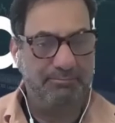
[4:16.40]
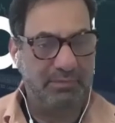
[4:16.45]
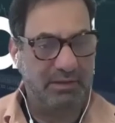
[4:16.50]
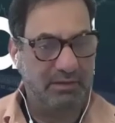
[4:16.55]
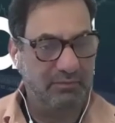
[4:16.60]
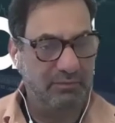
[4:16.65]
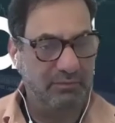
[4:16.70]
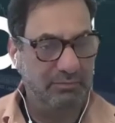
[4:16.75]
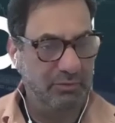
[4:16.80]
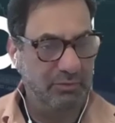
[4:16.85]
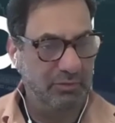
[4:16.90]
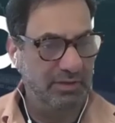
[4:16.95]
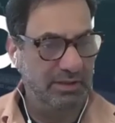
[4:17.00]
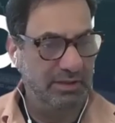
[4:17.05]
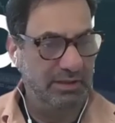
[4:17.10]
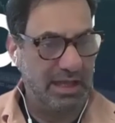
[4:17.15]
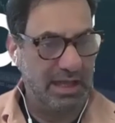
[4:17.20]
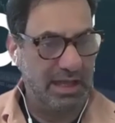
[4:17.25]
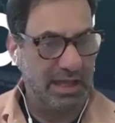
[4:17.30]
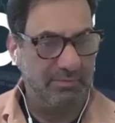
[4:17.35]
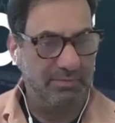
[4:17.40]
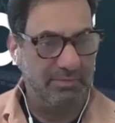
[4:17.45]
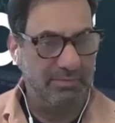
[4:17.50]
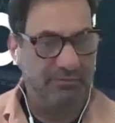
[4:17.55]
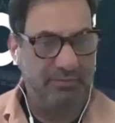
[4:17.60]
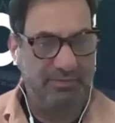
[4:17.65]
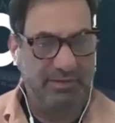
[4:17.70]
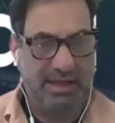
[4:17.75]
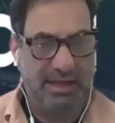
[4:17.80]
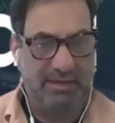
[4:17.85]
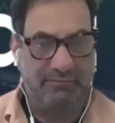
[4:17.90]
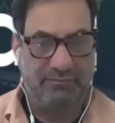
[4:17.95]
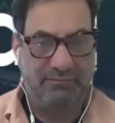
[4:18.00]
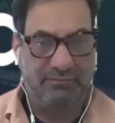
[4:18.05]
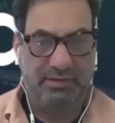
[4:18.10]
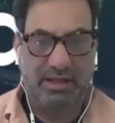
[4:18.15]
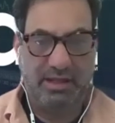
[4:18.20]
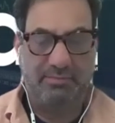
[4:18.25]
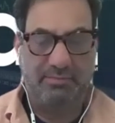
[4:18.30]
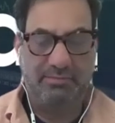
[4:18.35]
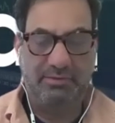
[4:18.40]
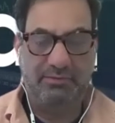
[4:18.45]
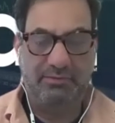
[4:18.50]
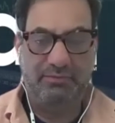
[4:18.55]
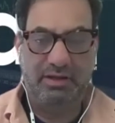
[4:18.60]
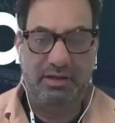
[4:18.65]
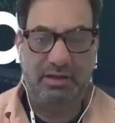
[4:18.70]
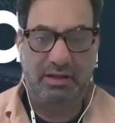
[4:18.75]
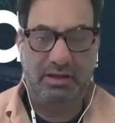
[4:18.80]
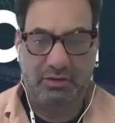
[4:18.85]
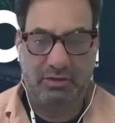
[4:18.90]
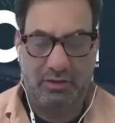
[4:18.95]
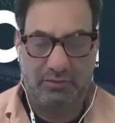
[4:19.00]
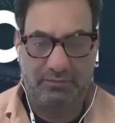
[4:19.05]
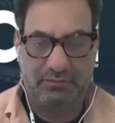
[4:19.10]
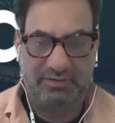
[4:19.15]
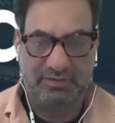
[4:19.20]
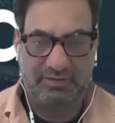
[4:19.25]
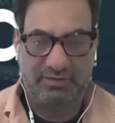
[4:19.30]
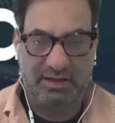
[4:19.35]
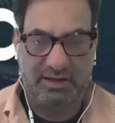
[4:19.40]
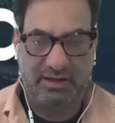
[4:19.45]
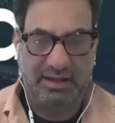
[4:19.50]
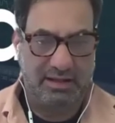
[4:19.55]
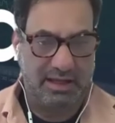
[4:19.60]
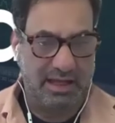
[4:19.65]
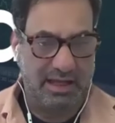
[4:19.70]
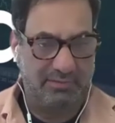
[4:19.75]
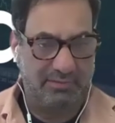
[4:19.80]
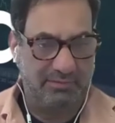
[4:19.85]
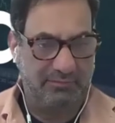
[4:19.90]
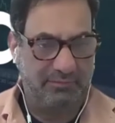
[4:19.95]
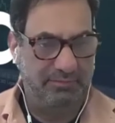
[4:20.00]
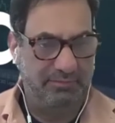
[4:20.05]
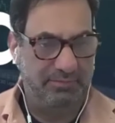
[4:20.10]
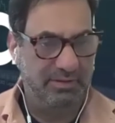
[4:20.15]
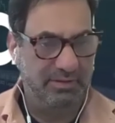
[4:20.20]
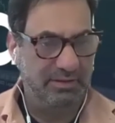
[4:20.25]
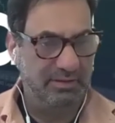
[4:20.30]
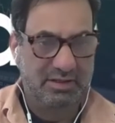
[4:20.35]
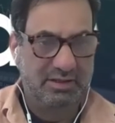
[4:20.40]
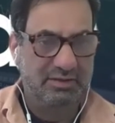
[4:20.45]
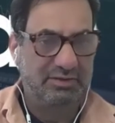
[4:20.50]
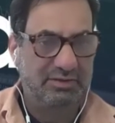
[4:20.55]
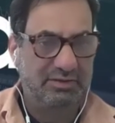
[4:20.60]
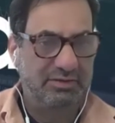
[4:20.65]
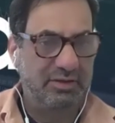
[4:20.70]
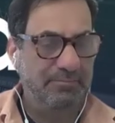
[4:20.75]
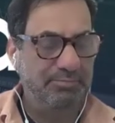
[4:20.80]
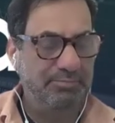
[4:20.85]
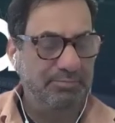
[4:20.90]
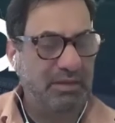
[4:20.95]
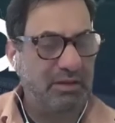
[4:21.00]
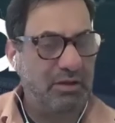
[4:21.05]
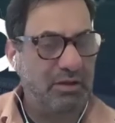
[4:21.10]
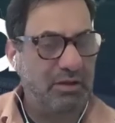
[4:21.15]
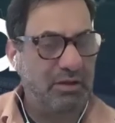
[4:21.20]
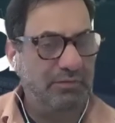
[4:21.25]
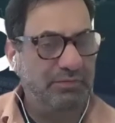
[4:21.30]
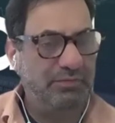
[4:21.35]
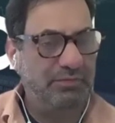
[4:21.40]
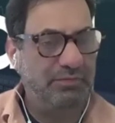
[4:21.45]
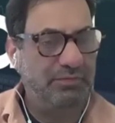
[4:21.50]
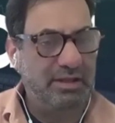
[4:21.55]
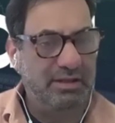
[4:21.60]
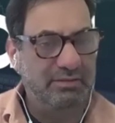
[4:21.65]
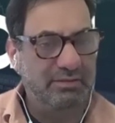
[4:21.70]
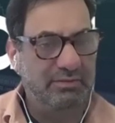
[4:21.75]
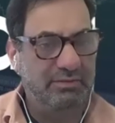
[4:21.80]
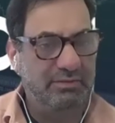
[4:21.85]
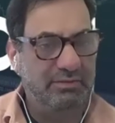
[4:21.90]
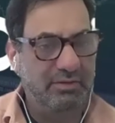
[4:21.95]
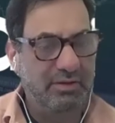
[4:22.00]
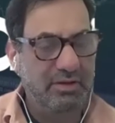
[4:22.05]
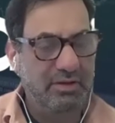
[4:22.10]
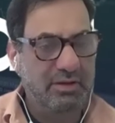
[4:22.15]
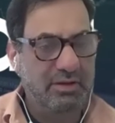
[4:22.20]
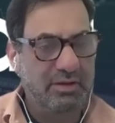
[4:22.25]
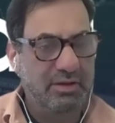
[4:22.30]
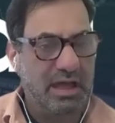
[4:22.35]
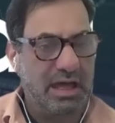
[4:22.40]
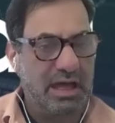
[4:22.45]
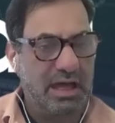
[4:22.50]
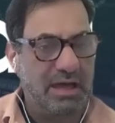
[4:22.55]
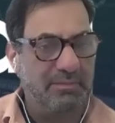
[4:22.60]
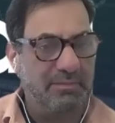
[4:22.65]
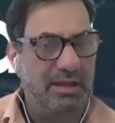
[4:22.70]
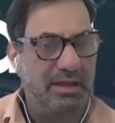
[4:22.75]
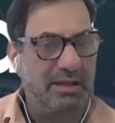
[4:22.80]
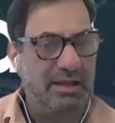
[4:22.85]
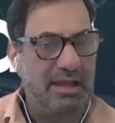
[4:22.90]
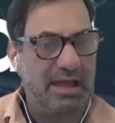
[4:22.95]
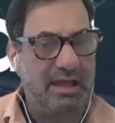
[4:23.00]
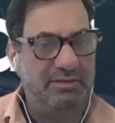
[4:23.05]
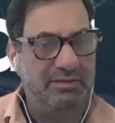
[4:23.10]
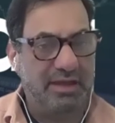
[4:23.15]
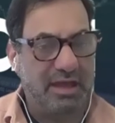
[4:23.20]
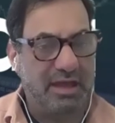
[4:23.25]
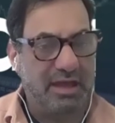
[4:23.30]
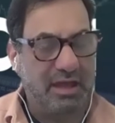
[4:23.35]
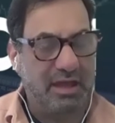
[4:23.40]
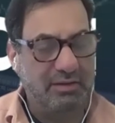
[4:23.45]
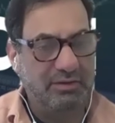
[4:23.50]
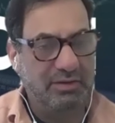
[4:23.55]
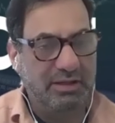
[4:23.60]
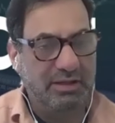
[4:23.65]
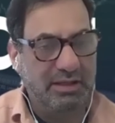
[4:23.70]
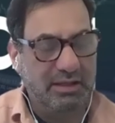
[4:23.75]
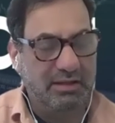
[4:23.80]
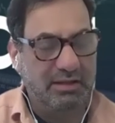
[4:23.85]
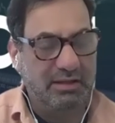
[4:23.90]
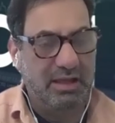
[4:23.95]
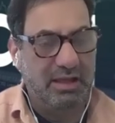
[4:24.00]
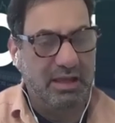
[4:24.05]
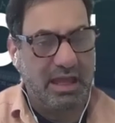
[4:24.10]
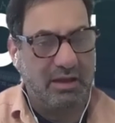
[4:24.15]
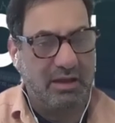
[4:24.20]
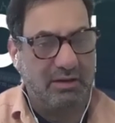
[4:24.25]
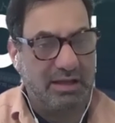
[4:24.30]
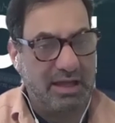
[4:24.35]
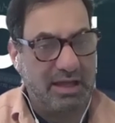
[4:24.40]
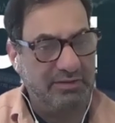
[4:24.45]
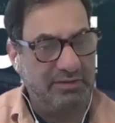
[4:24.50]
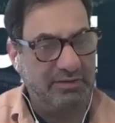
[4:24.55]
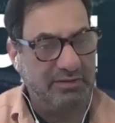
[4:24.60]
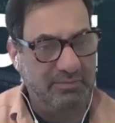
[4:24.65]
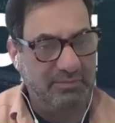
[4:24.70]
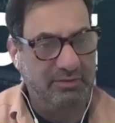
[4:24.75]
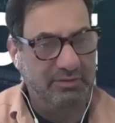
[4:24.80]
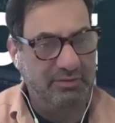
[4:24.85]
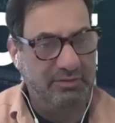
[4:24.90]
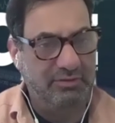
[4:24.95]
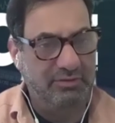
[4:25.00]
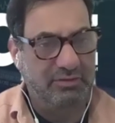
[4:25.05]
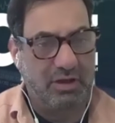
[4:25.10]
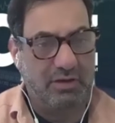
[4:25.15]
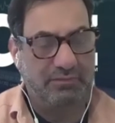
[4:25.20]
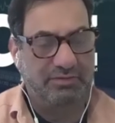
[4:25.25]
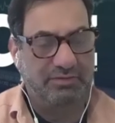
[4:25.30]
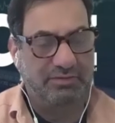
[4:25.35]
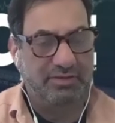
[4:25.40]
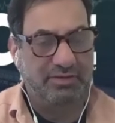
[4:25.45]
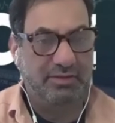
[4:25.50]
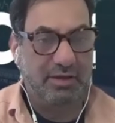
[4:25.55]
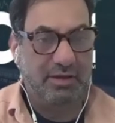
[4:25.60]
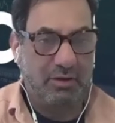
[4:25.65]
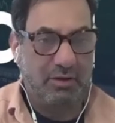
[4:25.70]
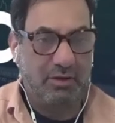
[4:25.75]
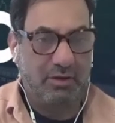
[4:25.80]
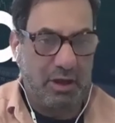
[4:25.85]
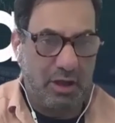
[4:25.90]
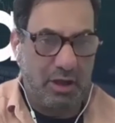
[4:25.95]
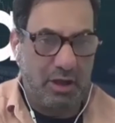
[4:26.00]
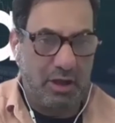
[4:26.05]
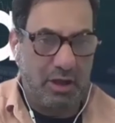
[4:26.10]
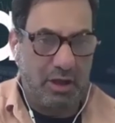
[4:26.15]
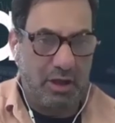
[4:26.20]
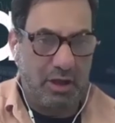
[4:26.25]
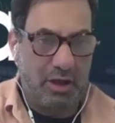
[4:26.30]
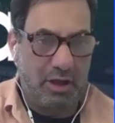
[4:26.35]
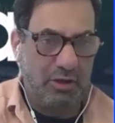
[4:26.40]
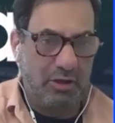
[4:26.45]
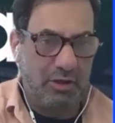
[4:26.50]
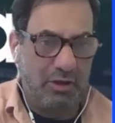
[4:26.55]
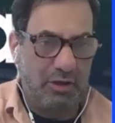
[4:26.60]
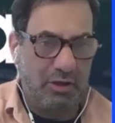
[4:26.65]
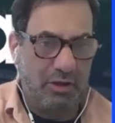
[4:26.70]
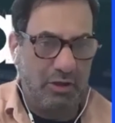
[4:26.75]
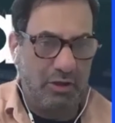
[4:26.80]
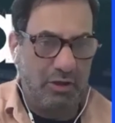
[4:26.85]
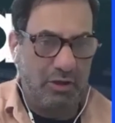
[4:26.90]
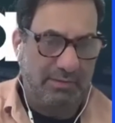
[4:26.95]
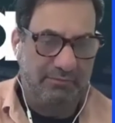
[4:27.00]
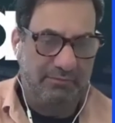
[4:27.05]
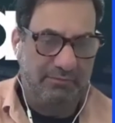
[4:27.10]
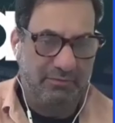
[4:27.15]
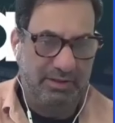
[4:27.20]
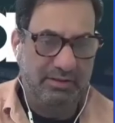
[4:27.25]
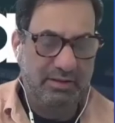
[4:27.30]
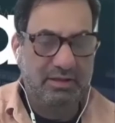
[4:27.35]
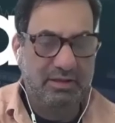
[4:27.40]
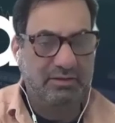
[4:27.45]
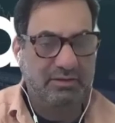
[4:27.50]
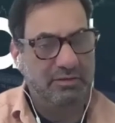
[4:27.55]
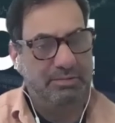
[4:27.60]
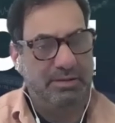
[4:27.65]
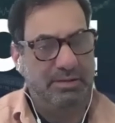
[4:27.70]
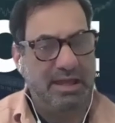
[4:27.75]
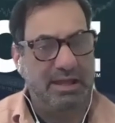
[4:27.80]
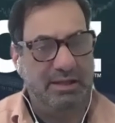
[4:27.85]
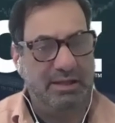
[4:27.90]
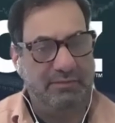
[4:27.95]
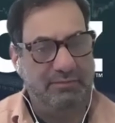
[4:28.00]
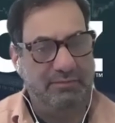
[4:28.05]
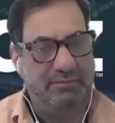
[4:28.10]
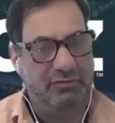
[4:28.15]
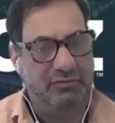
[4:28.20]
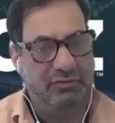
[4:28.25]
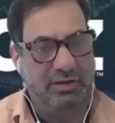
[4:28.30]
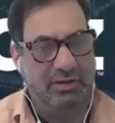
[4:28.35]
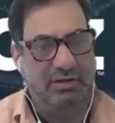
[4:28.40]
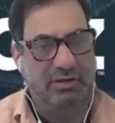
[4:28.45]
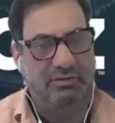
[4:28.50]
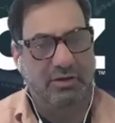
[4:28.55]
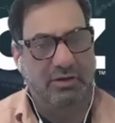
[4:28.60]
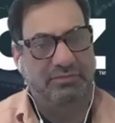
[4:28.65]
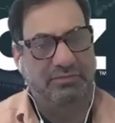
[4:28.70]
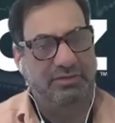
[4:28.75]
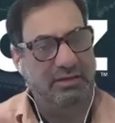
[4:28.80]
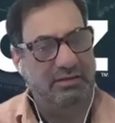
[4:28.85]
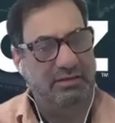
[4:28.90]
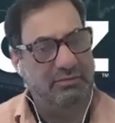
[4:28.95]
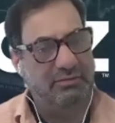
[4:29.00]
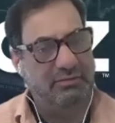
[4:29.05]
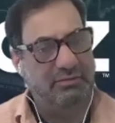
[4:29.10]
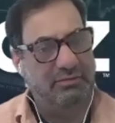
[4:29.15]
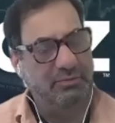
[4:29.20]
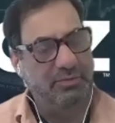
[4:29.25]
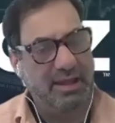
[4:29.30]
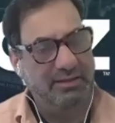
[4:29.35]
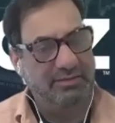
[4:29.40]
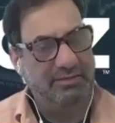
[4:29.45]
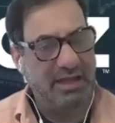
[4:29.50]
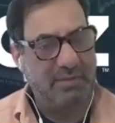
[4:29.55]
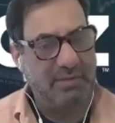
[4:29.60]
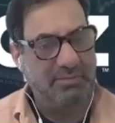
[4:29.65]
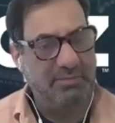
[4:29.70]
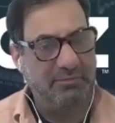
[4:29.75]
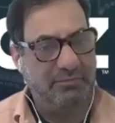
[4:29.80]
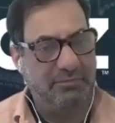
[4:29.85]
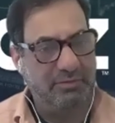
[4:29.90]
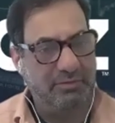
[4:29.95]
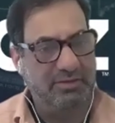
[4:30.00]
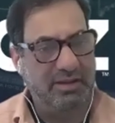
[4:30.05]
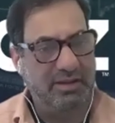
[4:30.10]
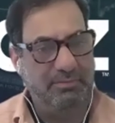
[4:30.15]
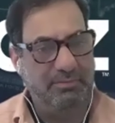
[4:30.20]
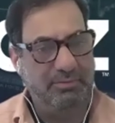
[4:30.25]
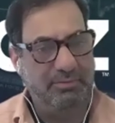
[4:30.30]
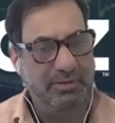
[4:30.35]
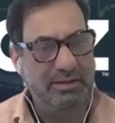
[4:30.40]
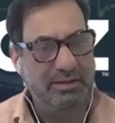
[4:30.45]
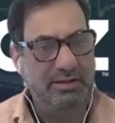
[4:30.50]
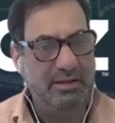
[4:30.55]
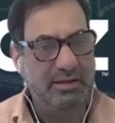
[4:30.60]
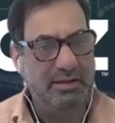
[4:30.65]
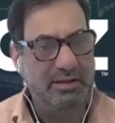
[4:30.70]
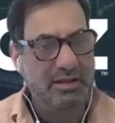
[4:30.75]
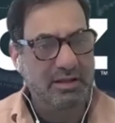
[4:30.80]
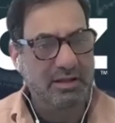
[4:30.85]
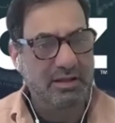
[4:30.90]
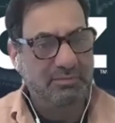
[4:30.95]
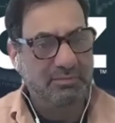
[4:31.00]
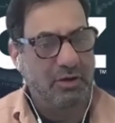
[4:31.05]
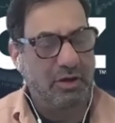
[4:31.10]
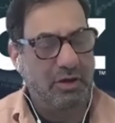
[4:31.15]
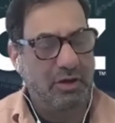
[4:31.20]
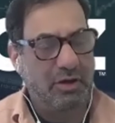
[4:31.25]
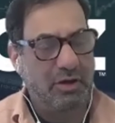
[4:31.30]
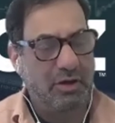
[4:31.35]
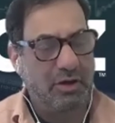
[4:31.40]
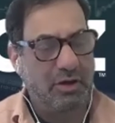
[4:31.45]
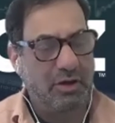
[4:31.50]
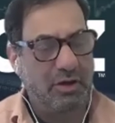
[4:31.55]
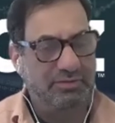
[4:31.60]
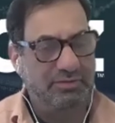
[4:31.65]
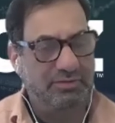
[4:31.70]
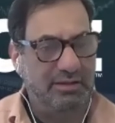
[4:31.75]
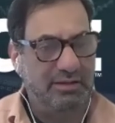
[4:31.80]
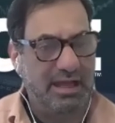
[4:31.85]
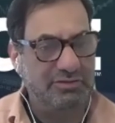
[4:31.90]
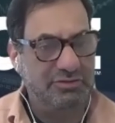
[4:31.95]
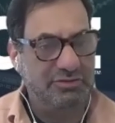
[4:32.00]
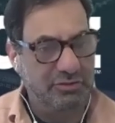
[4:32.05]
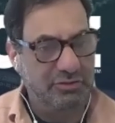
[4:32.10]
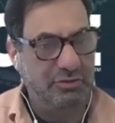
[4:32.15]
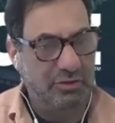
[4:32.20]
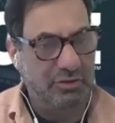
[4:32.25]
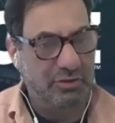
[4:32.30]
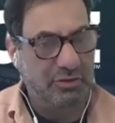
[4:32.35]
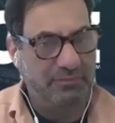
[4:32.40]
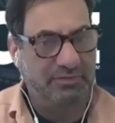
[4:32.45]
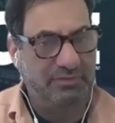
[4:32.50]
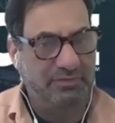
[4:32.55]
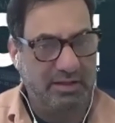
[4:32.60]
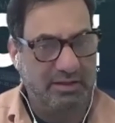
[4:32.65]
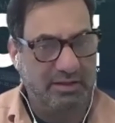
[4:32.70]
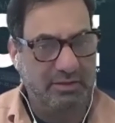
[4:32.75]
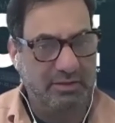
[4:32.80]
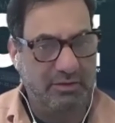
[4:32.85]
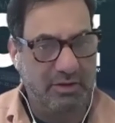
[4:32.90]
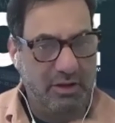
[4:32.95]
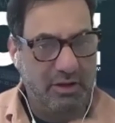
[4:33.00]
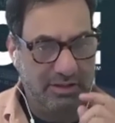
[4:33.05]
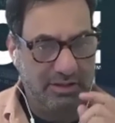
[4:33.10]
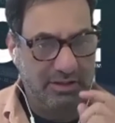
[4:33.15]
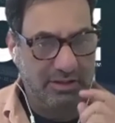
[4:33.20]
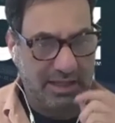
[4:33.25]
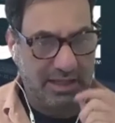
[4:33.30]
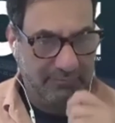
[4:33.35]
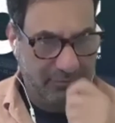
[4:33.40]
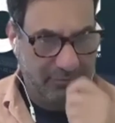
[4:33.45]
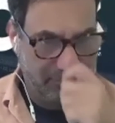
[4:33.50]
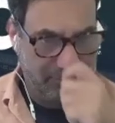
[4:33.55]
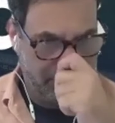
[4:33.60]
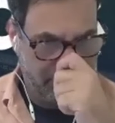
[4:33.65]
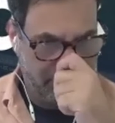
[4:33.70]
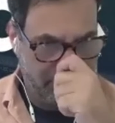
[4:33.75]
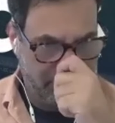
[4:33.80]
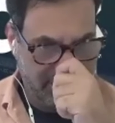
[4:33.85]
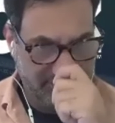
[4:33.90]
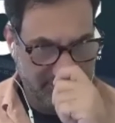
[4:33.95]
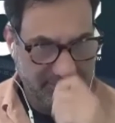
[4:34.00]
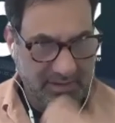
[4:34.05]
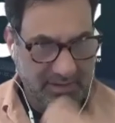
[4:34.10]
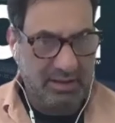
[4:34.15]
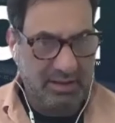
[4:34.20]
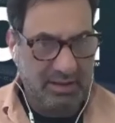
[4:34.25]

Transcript: removing carbon from the atmosphere and offsetting our carbon footprint. So offsetters allows our customers to offset their own carbon footprint. So the planting of the trees offsets the Raiz carbon footprint, but offsetters allows you to offset your own carbon footprint.